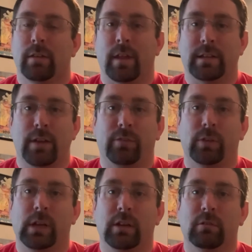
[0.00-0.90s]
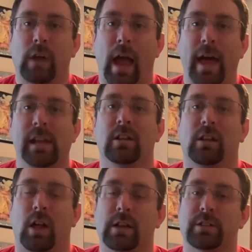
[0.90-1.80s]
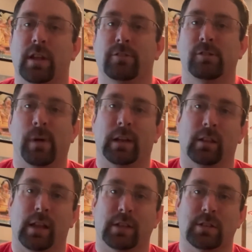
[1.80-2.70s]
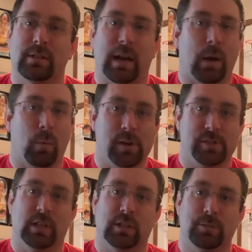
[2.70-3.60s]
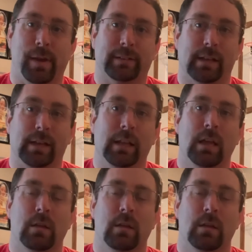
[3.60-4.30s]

They definitely added a lot of stuff to my collection that I wasn't expecting,